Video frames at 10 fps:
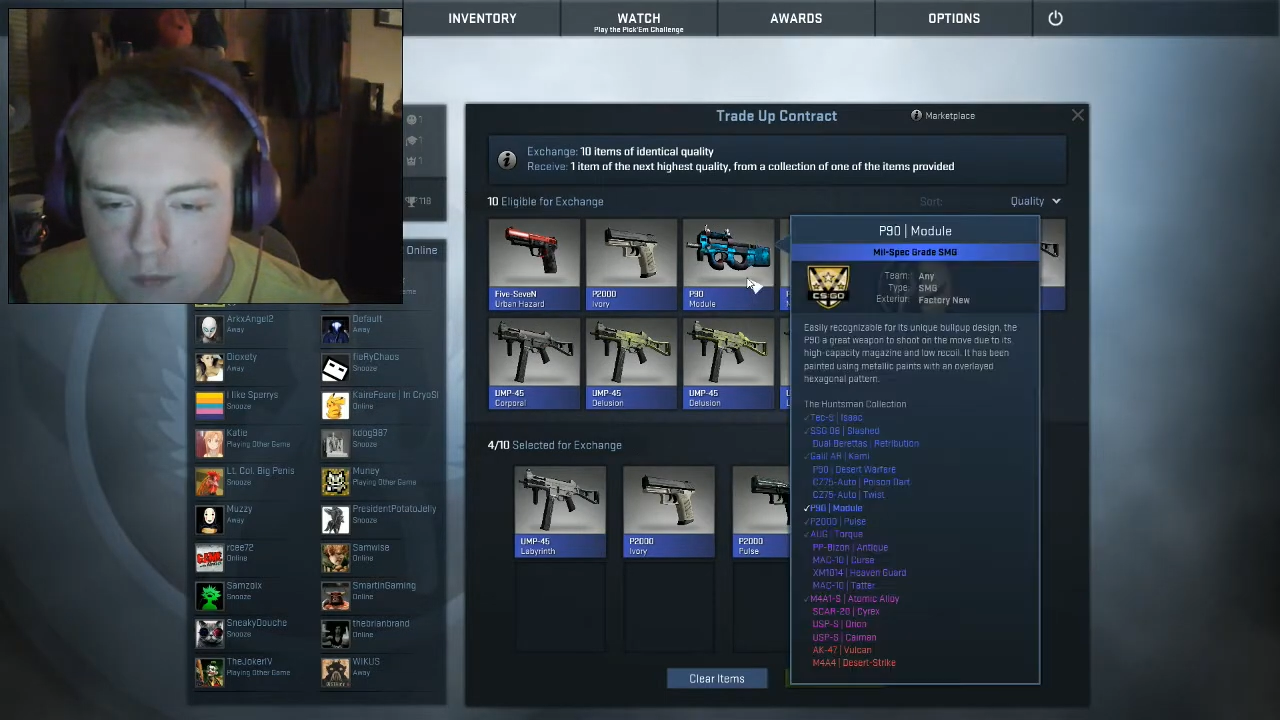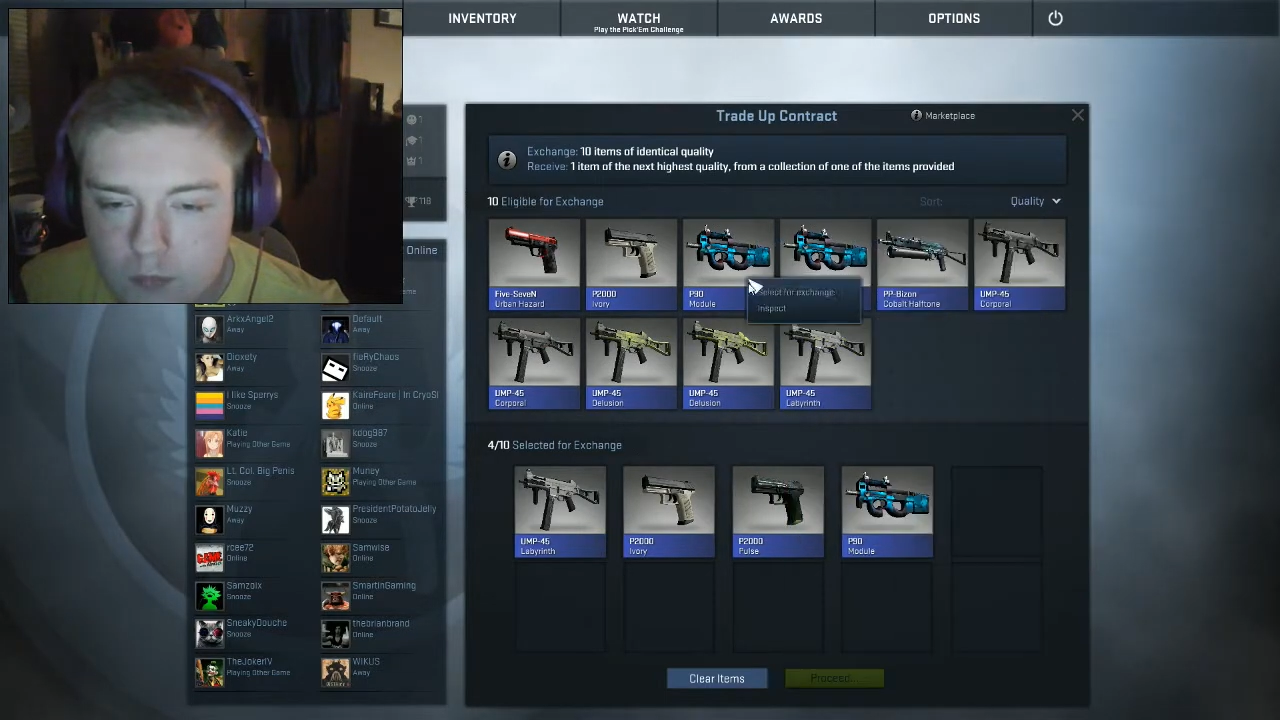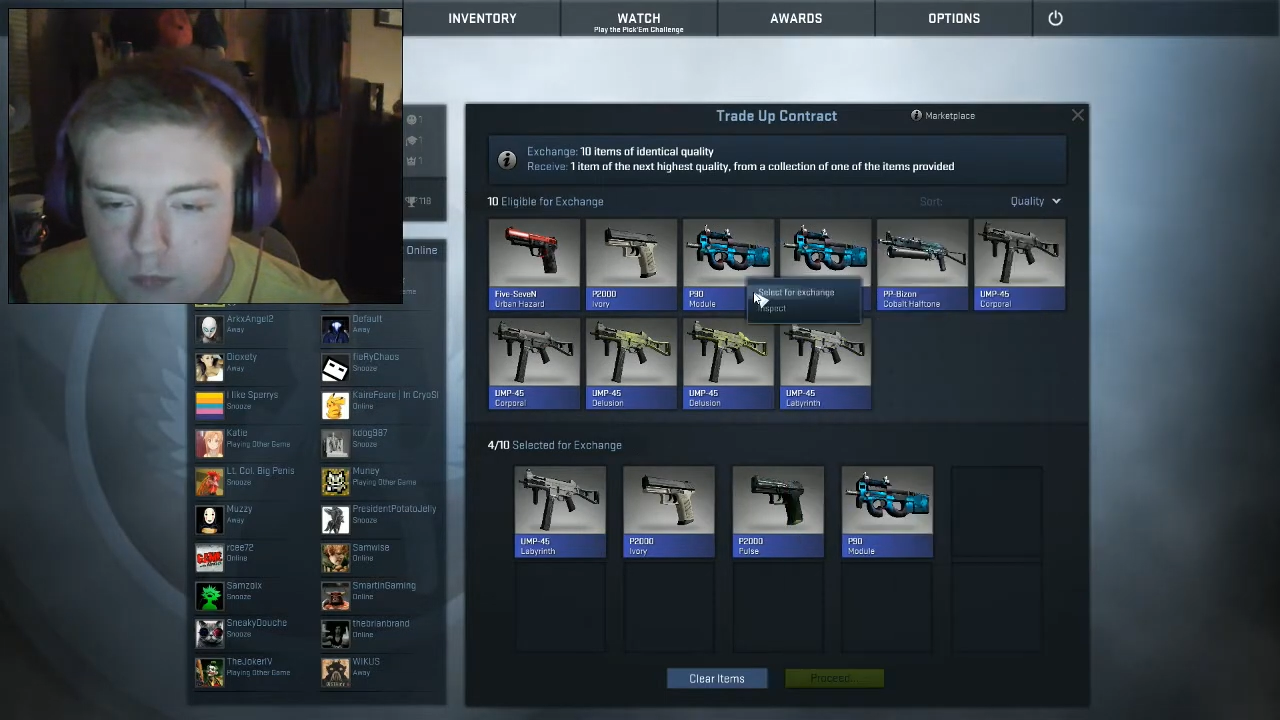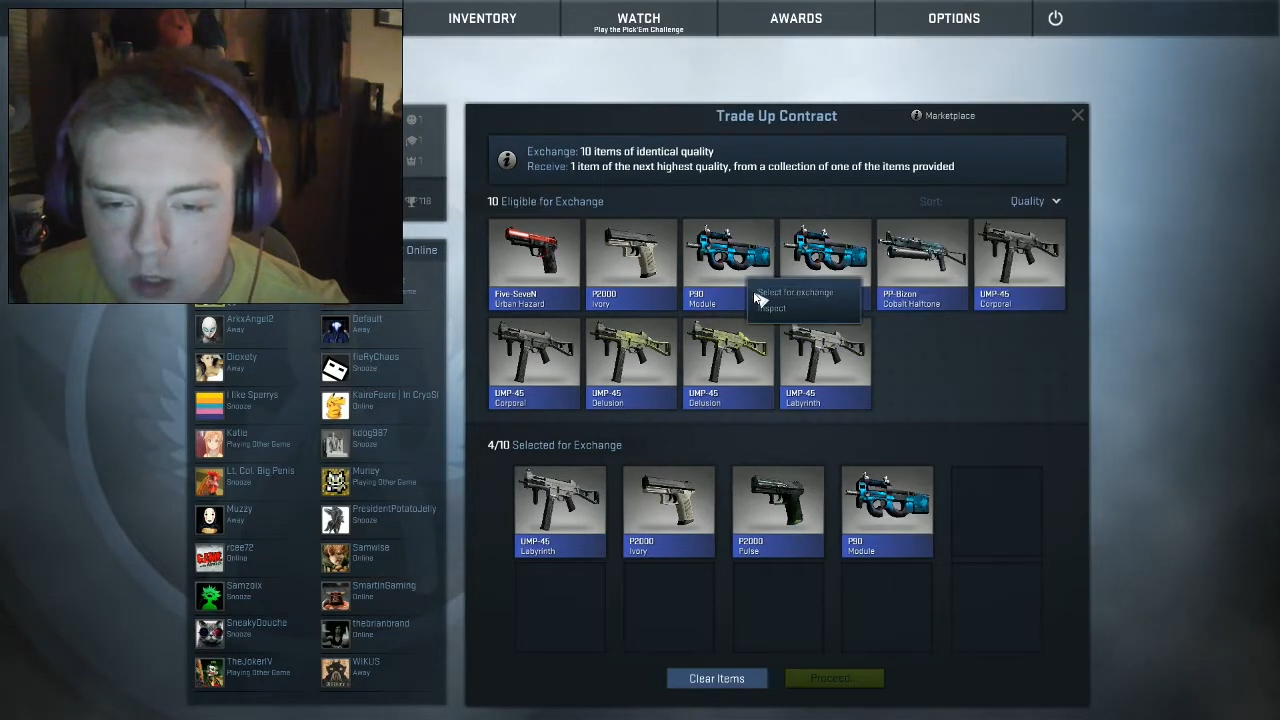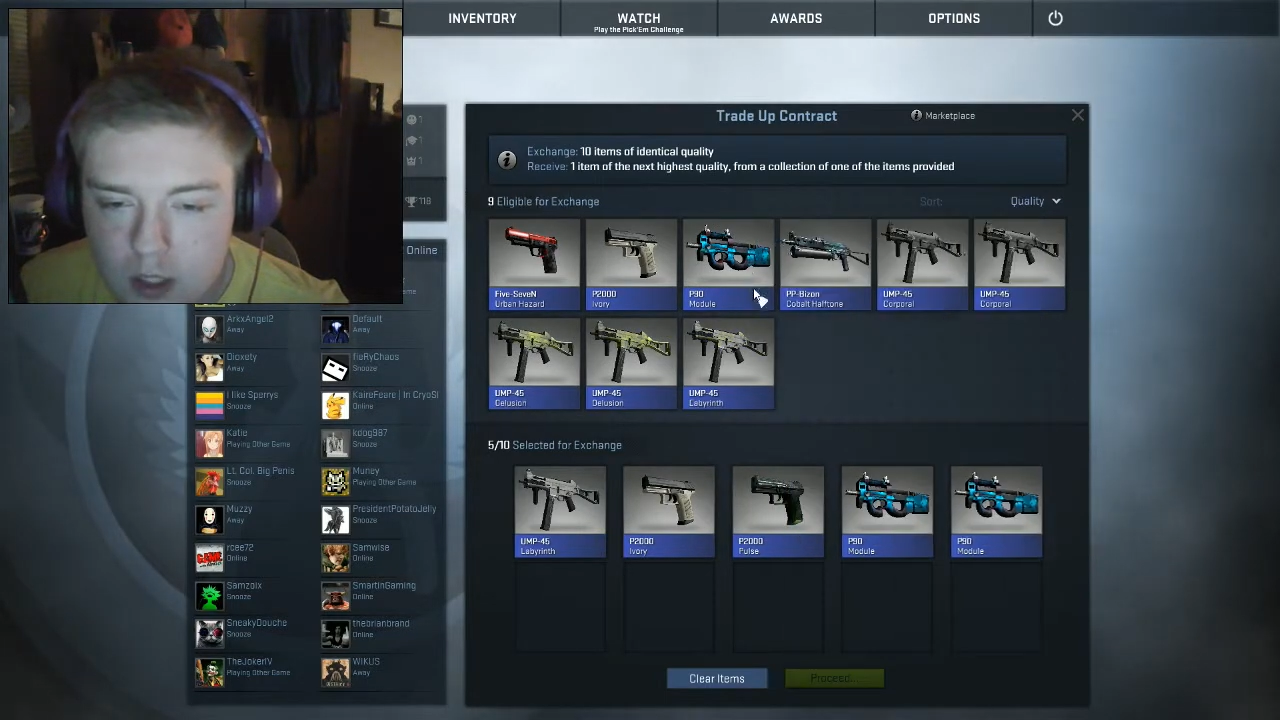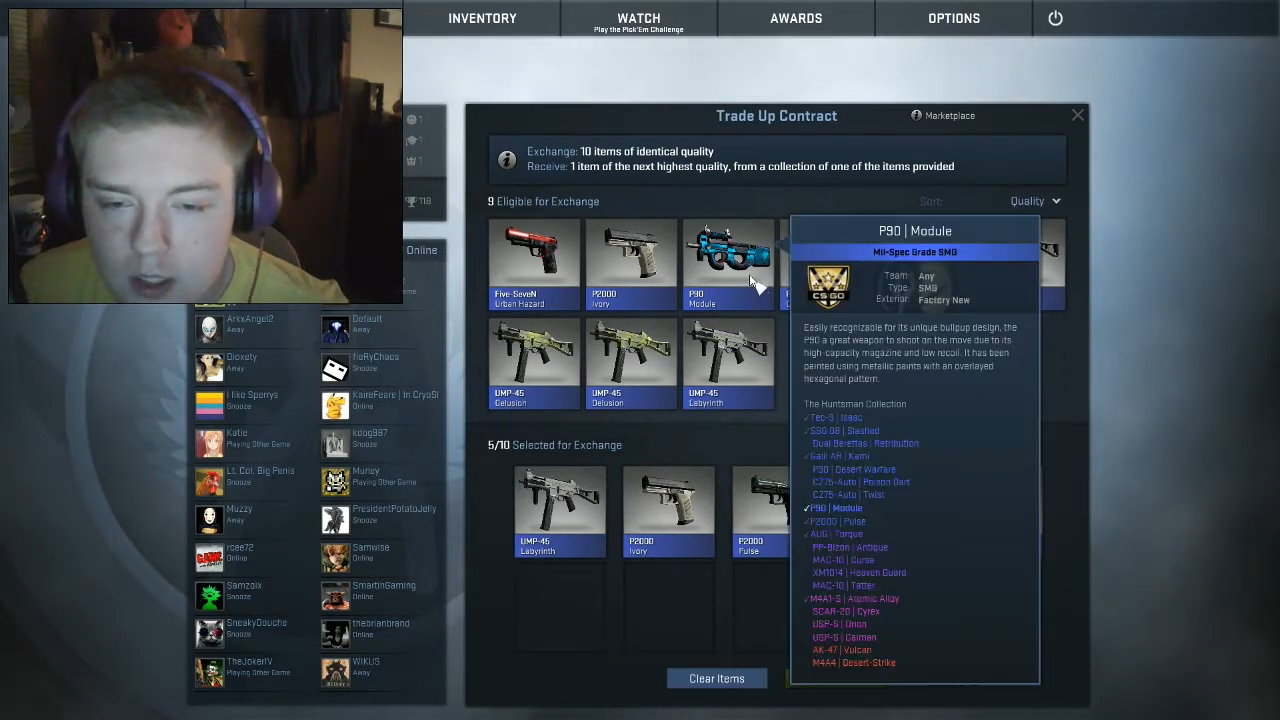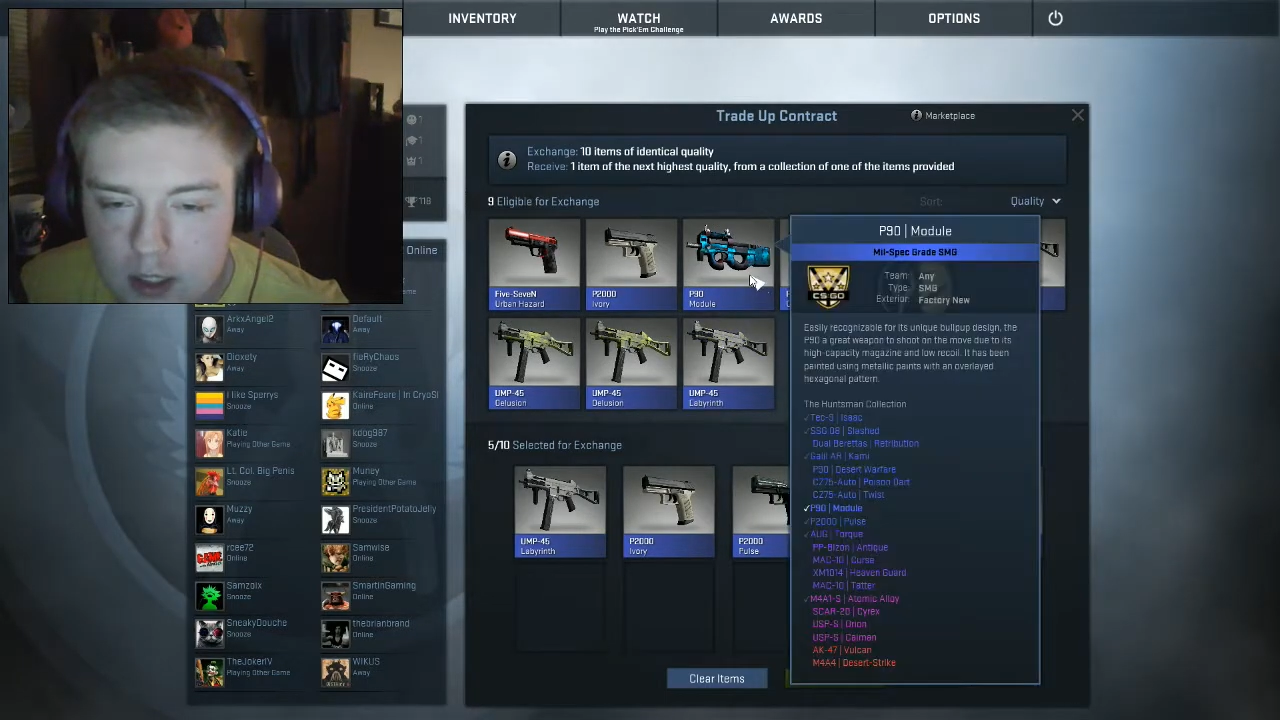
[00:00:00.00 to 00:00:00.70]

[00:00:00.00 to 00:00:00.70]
Alright.